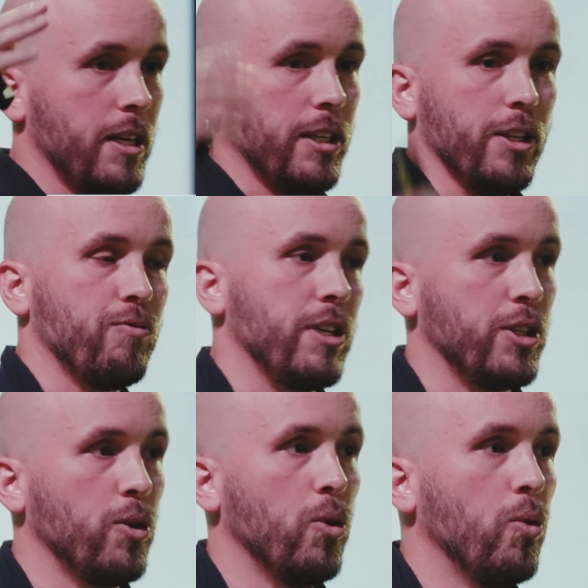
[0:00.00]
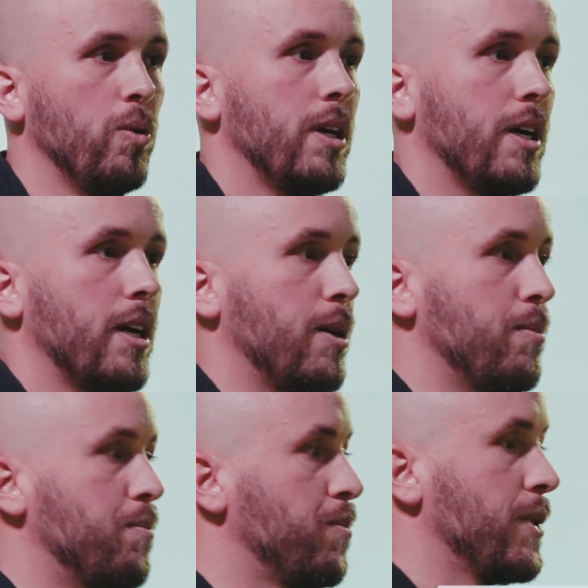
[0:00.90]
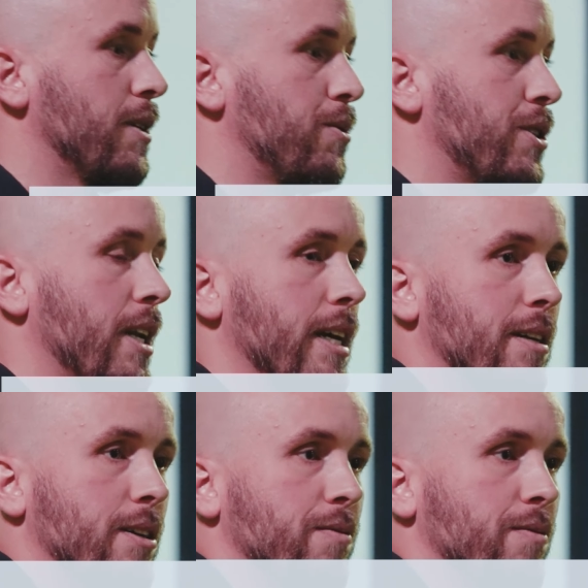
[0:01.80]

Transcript: the really cool, slick